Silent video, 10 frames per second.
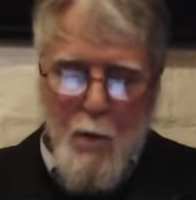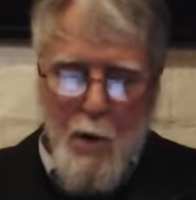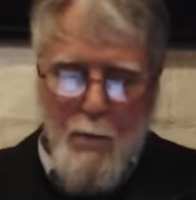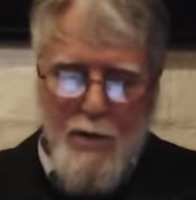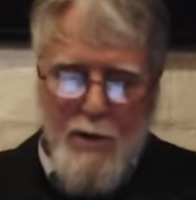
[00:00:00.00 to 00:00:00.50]

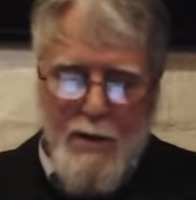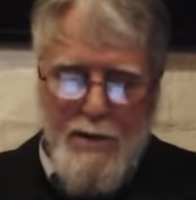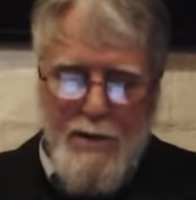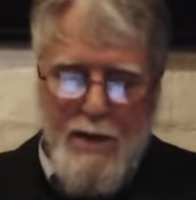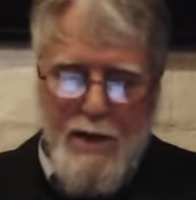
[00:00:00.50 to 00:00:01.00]
What we thus
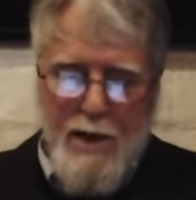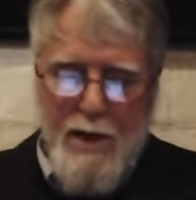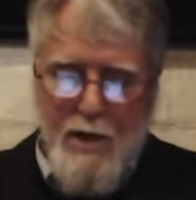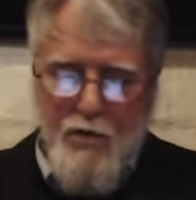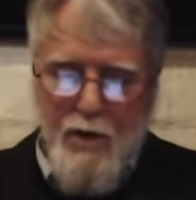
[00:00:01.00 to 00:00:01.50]
see
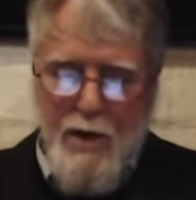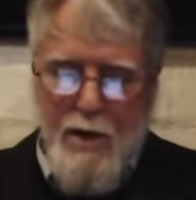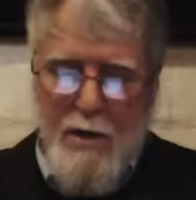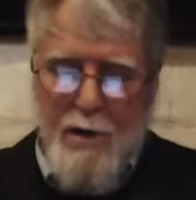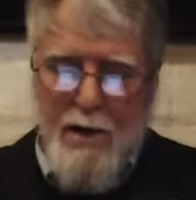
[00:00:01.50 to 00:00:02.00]

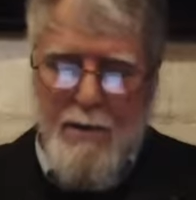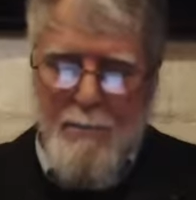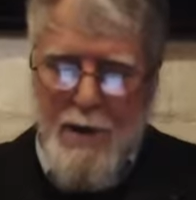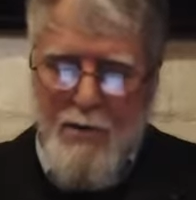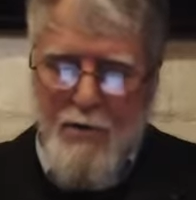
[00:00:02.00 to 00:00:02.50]
illustrated by the
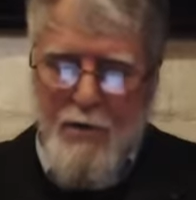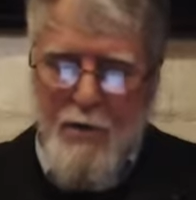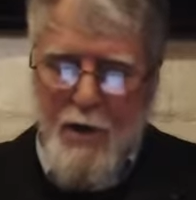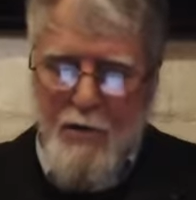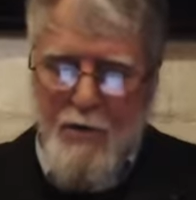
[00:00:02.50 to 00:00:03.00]
major
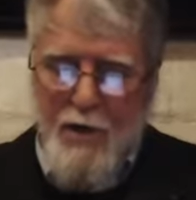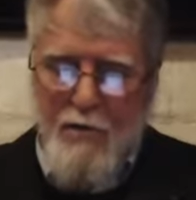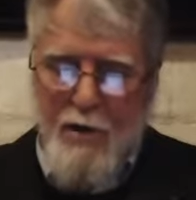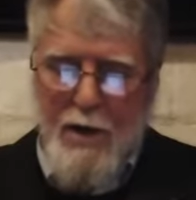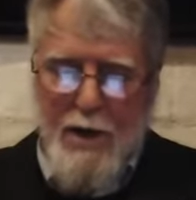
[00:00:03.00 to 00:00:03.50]
3rd
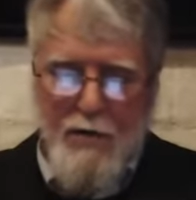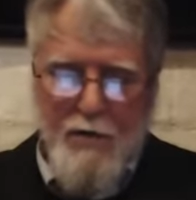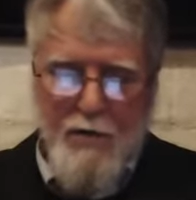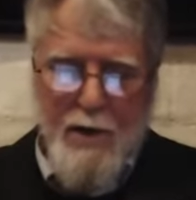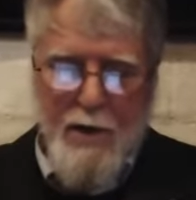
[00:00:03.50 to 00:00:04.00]
century
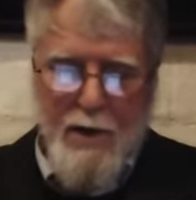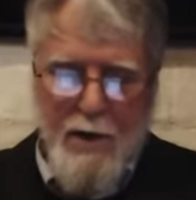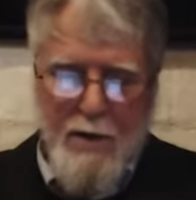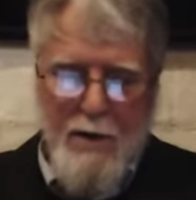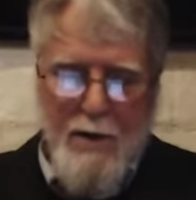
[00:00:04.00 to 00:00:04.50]
collections of
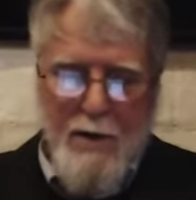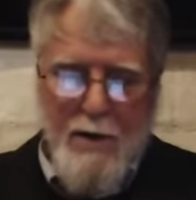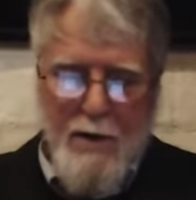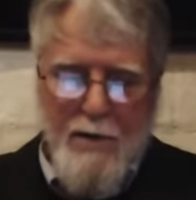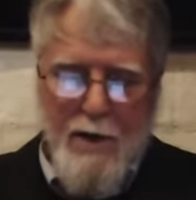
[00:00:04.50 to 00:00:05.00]
hadith
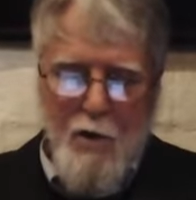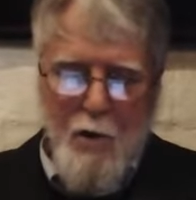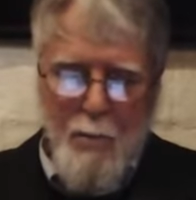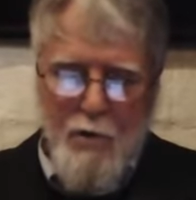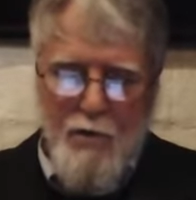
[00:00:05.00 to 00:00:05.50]
in their
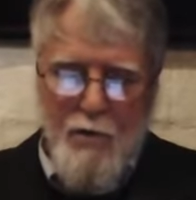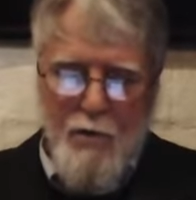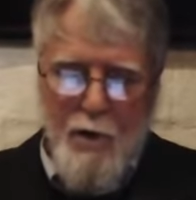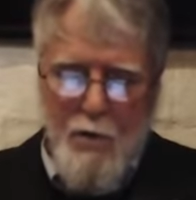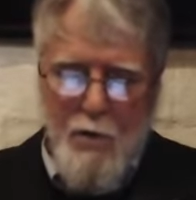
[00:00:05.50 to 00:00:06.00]
almost
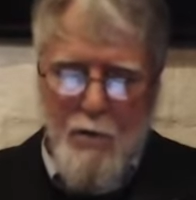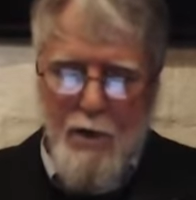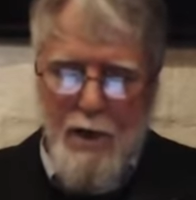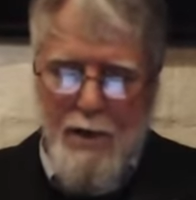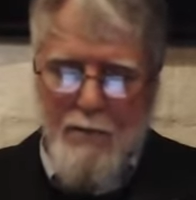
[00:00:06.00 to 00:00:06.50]
total
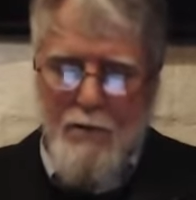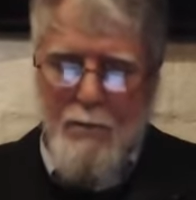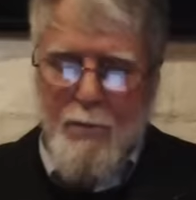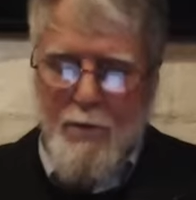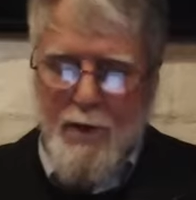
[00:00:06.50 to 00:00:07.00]
reliance
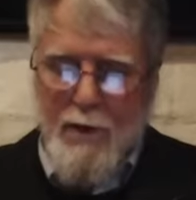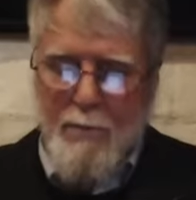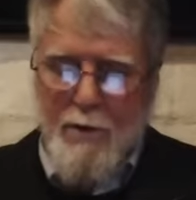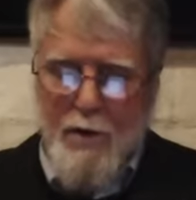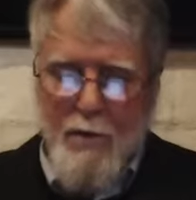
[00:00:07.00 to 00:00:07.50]
on prophetic
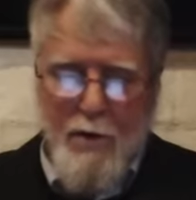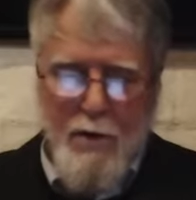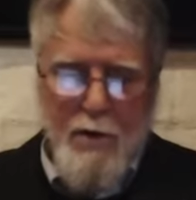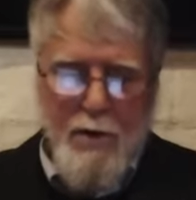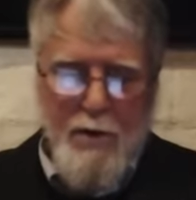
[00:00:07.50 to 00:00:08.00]

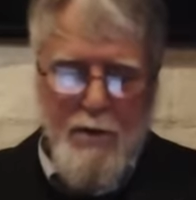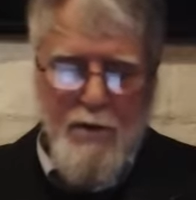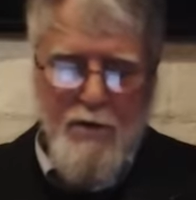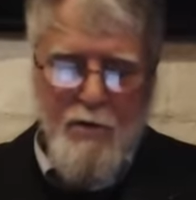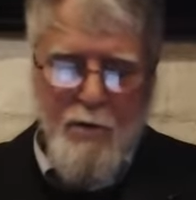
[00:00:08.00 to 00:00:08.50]
material to
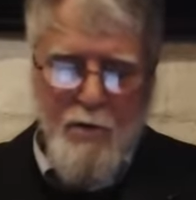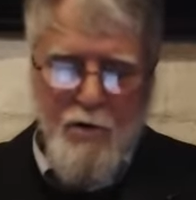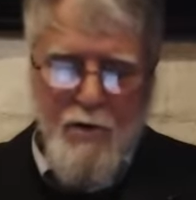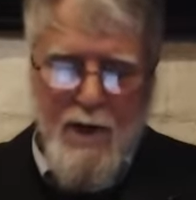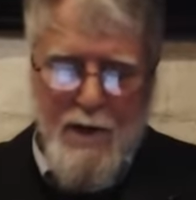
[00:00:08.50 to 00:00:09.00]
the
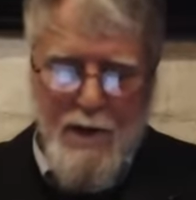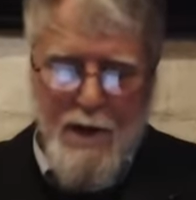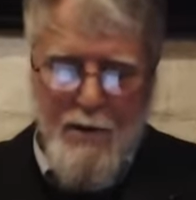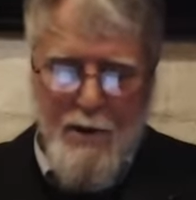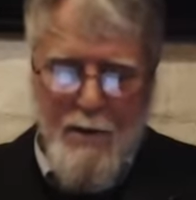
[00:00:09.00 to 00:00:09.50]
exclusion of any
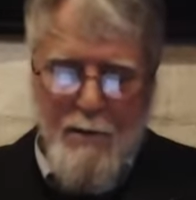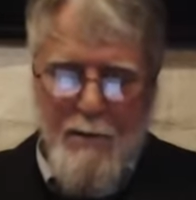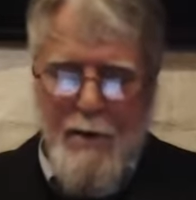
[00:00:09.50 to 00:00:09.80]
other,